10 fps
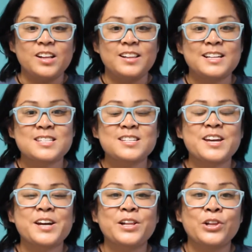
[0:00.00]
let's
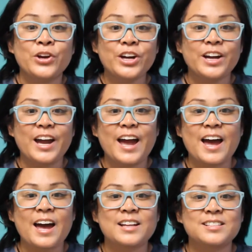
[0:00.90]
take a look
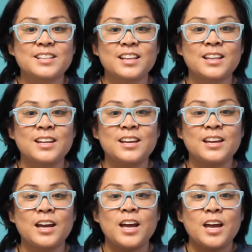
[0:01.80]
at
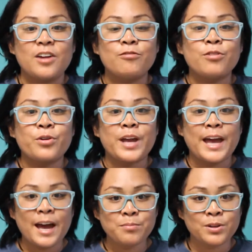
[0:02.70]
the
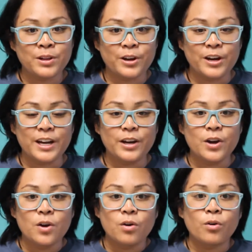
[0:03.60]
vocabulary
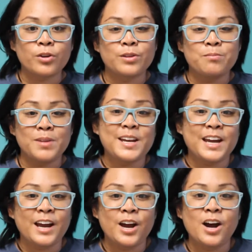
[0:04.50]
or the
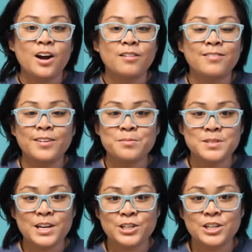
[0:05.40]
meaning of
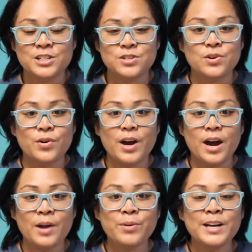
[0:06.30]
obsession. So,
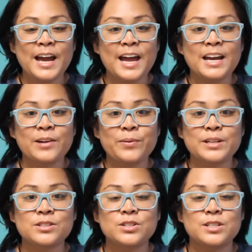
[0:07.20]
I went ahead and
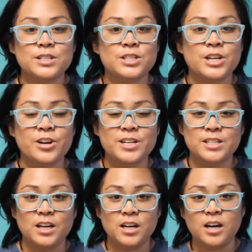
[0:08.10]
went to
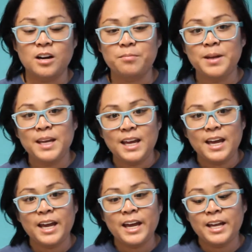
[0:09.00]
dictionary.com,
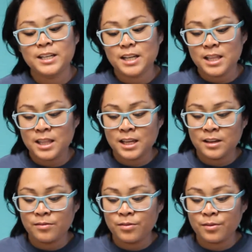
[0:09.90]
and
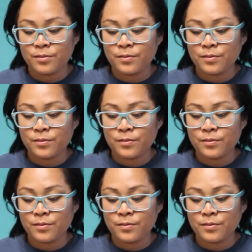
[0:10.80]
the